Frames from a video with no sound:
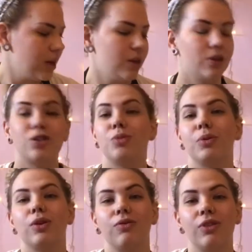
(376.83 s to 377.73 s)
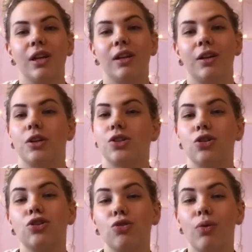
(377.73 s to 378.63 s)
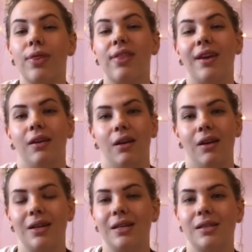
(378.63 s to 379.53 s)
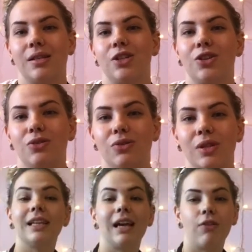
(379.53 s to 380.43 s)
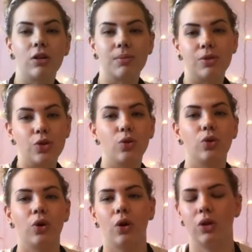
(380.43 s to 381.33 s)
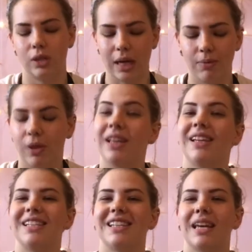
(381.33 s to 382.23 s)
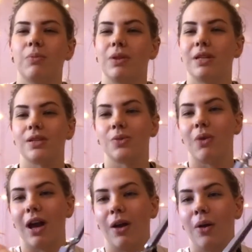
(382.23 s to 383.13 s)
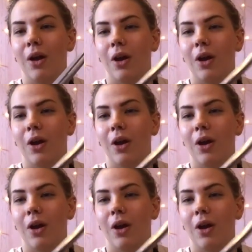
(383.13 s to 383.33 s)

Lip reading: They're super good for nail art because they're so thin and easy to use. I've got some tools. I'm really late to the game with these as well.